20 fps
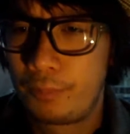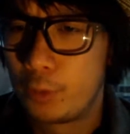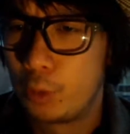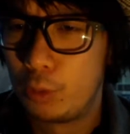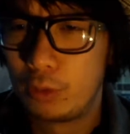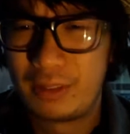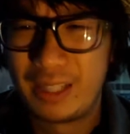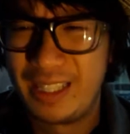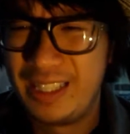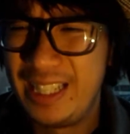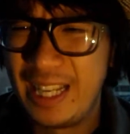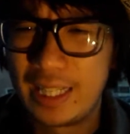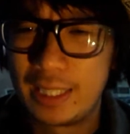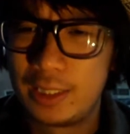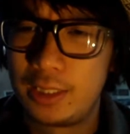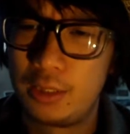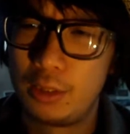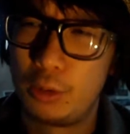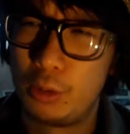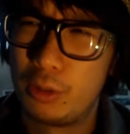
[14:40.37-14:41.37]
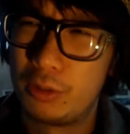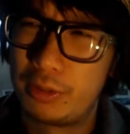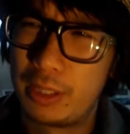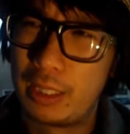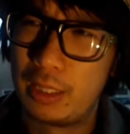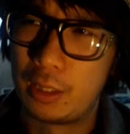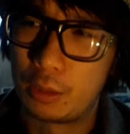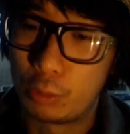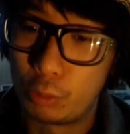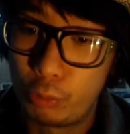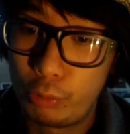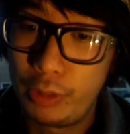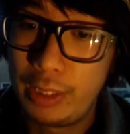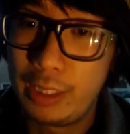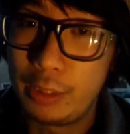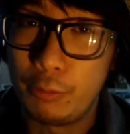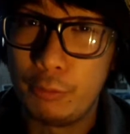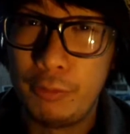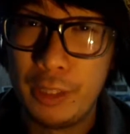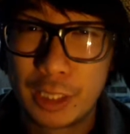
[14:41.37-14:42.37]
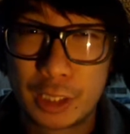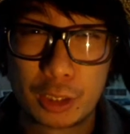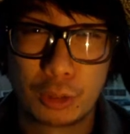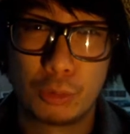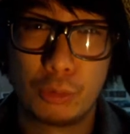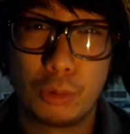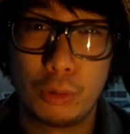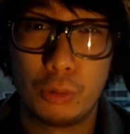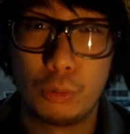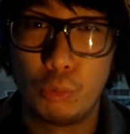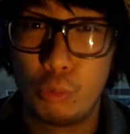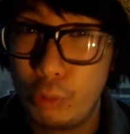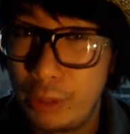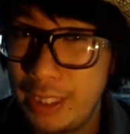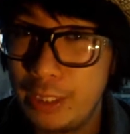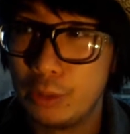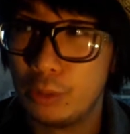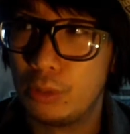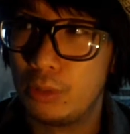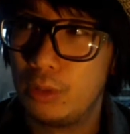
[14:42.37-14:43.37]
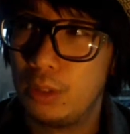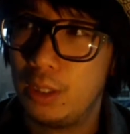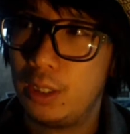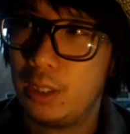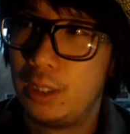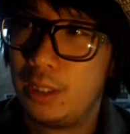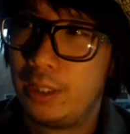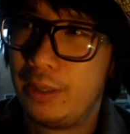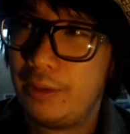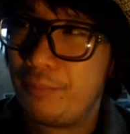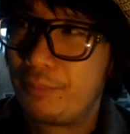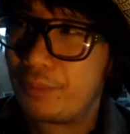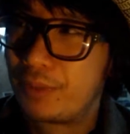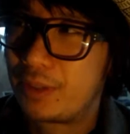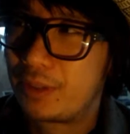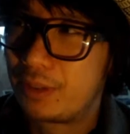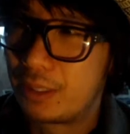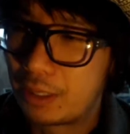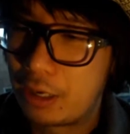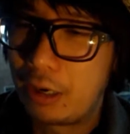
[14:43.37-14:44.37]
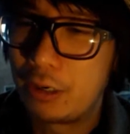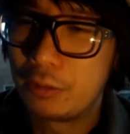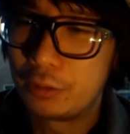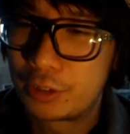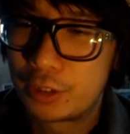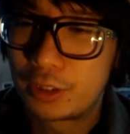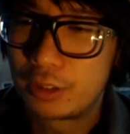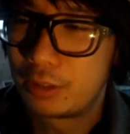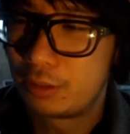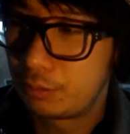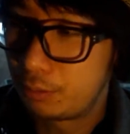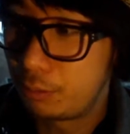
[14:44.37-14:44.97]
all of that negative, all of that like really visceral, real, the kind of,